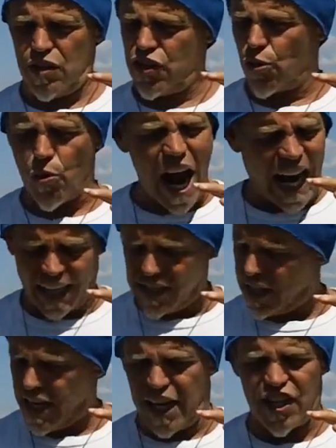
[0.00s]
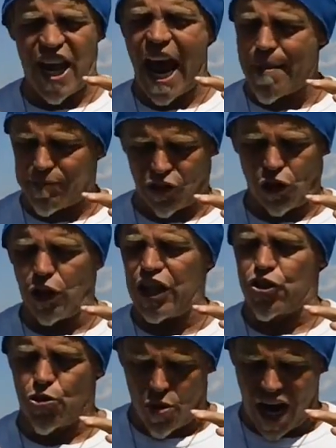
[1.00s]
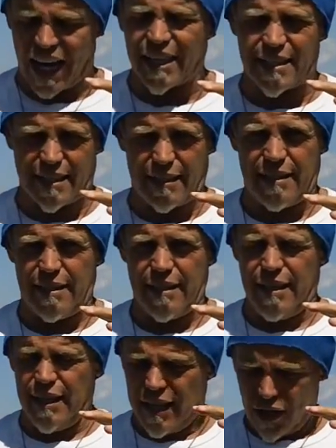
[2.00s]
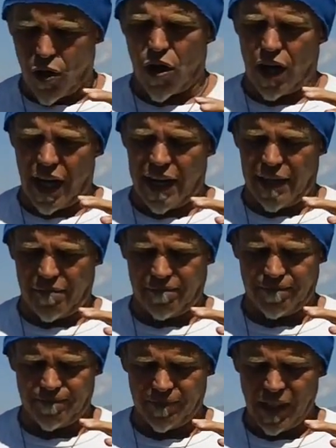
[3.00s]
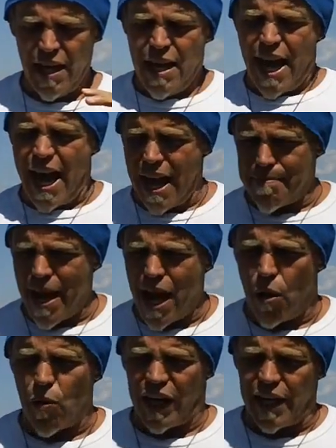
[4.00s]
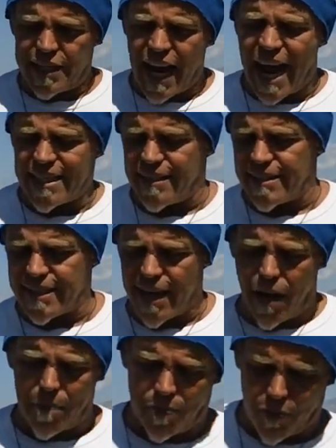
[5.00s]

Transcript: Direct. It is absolutely direct correlated. AML, when it attacks the cell